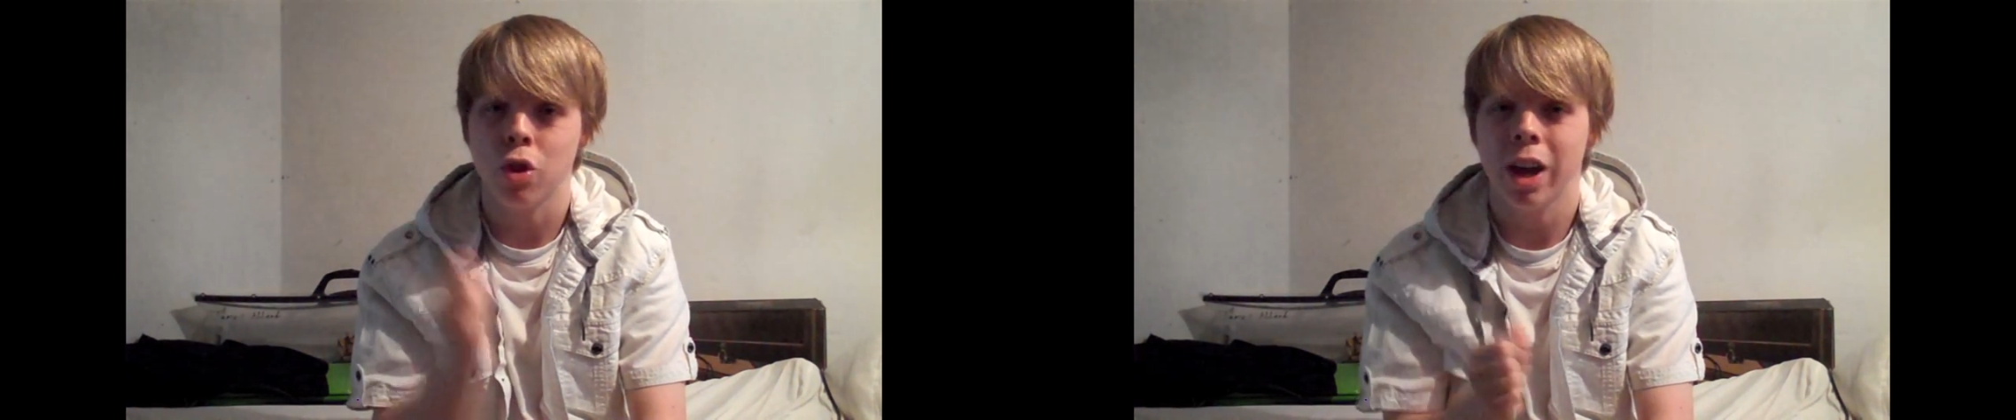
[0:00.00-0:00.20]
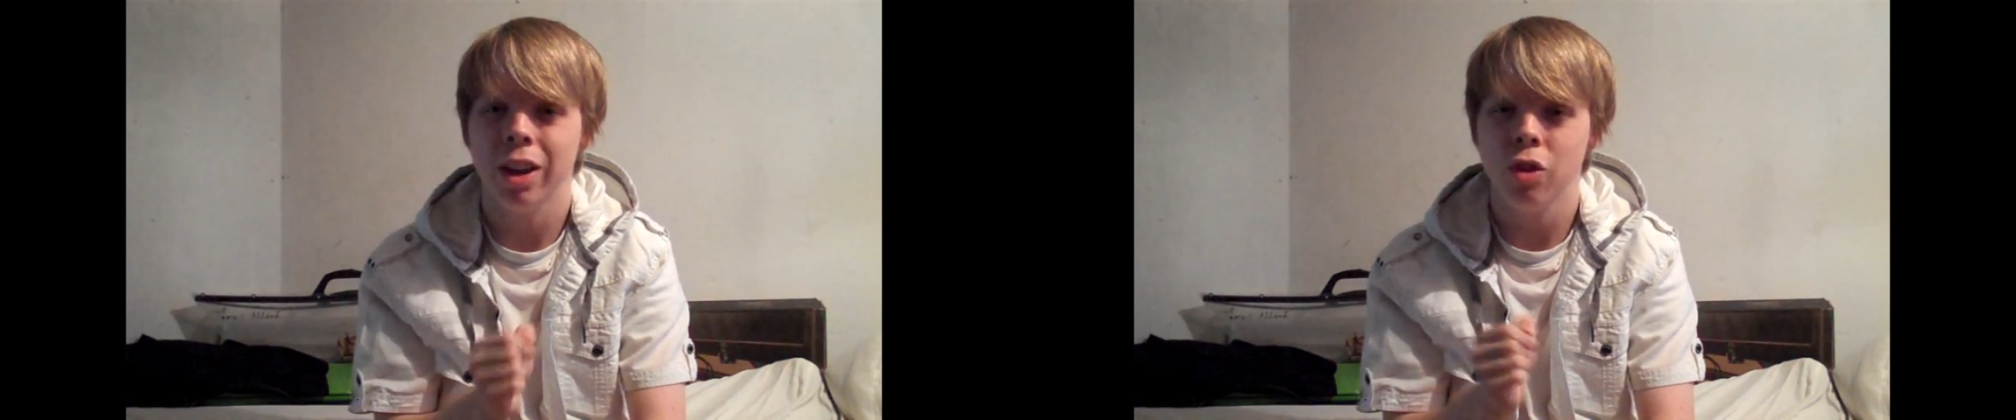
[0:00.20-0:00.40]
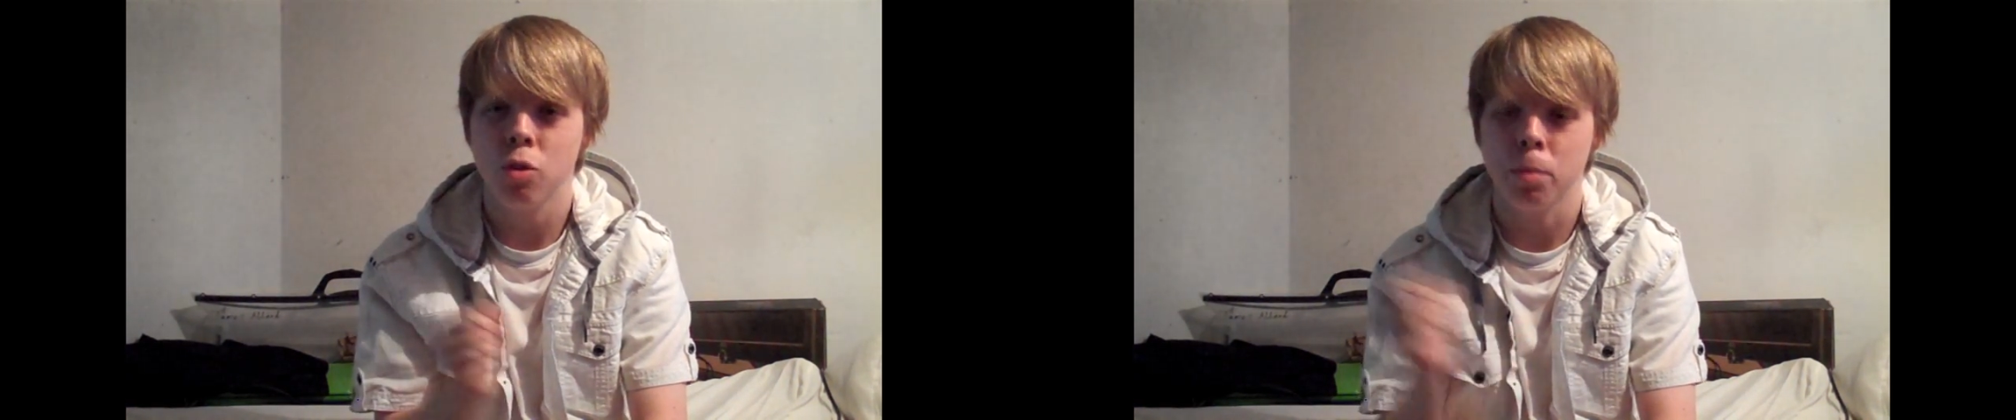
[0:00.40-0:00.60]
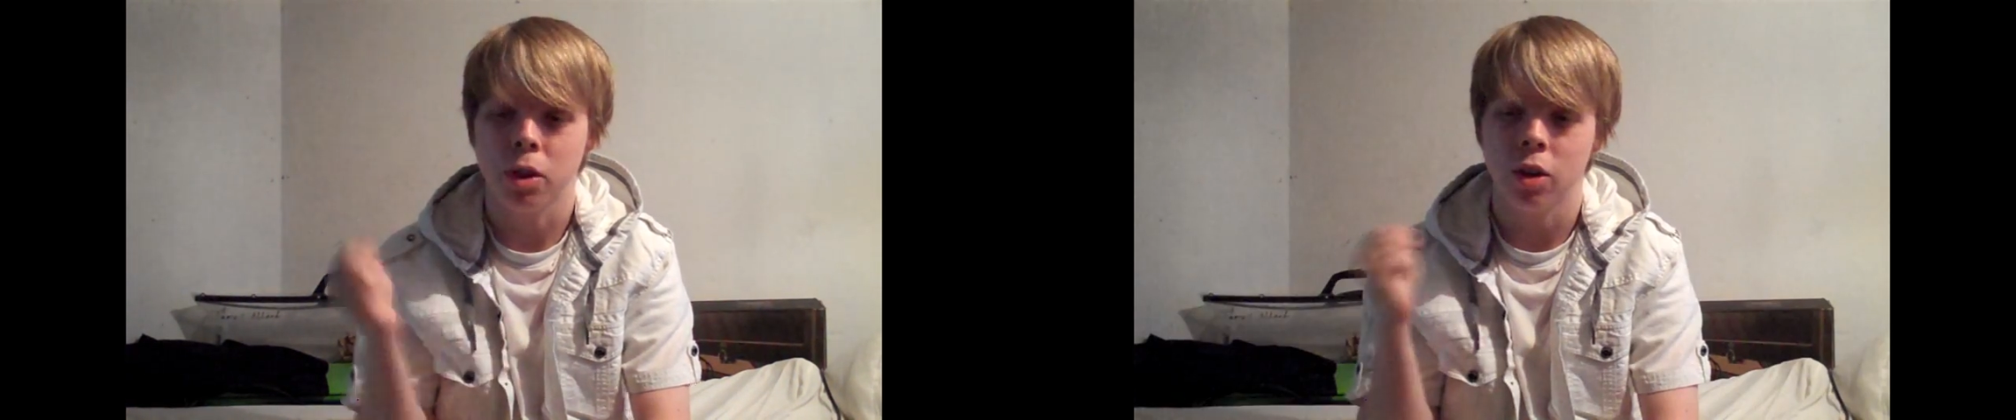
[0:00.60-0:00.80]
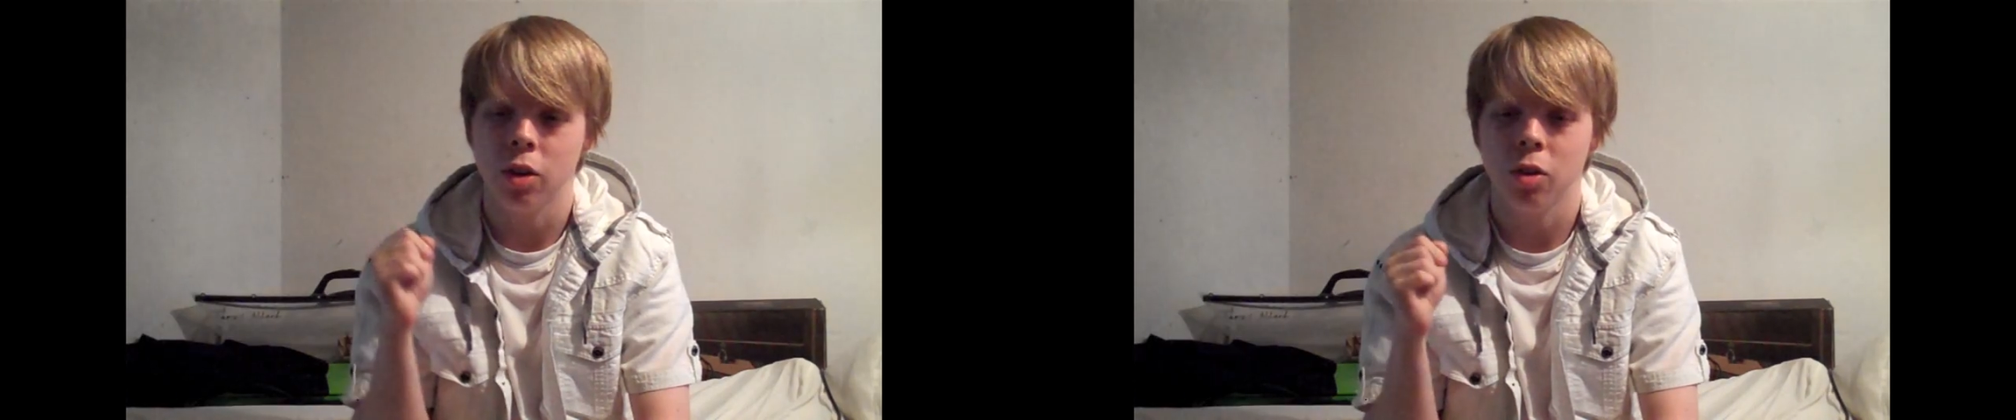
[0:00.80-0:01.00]
challenge
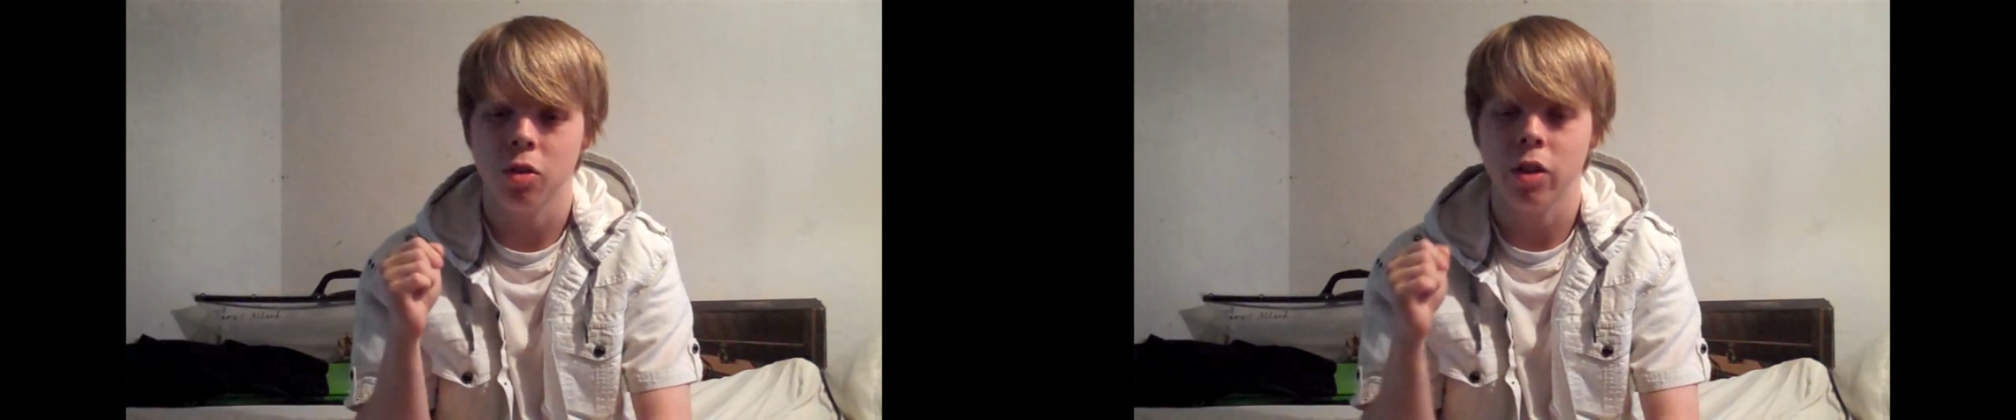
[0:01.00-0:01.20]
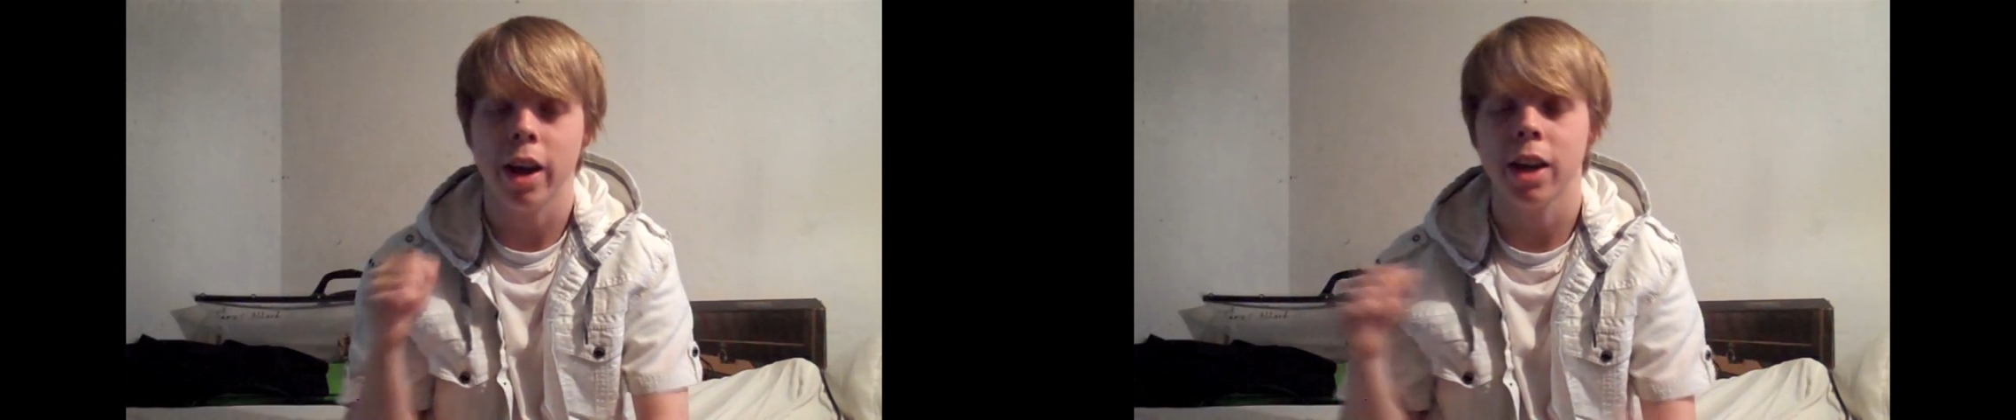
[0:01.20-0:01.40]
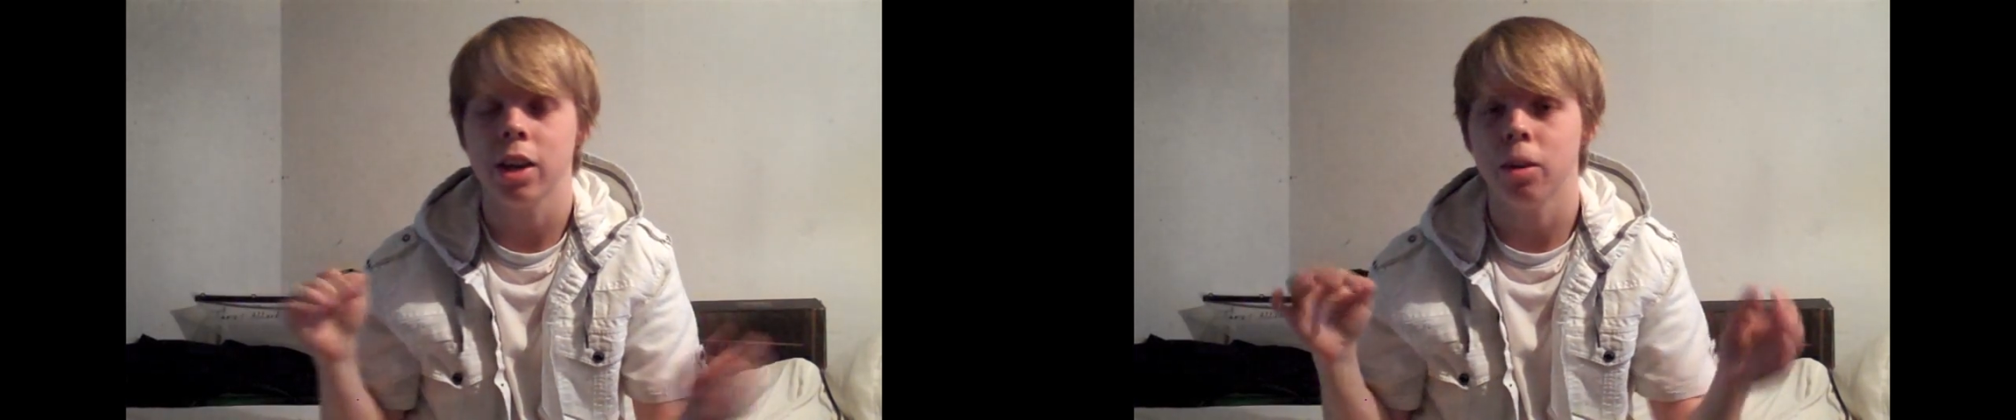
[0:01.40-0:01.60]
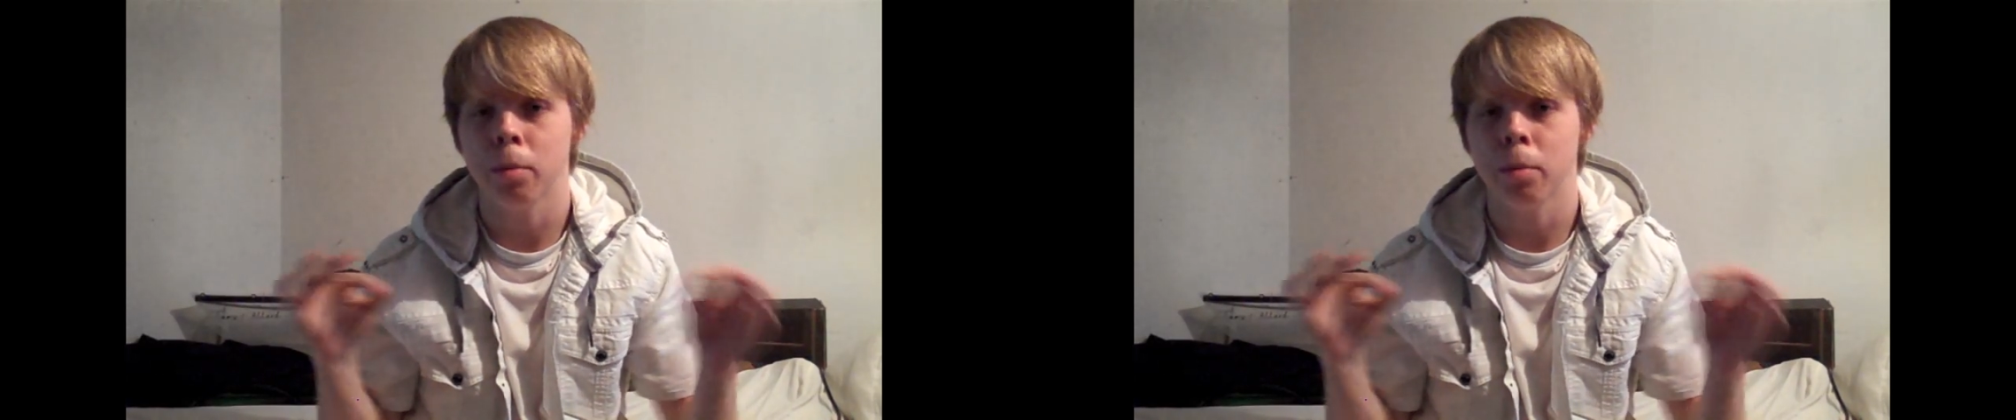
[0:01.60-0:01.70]
because, yeah, he,